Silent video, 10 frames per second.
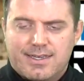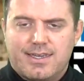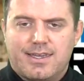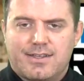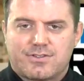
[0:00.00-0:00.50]

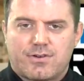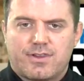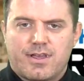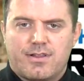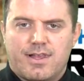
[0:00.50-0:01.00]
and
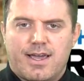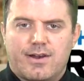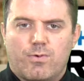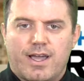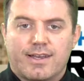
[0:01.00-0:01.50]
certainly online at
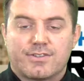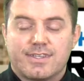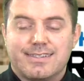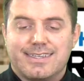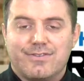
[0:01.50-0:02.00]

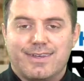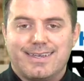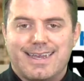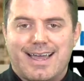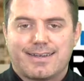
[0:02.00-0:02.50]

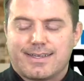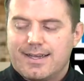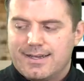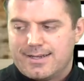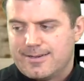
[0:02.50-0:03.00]
yhctv.com.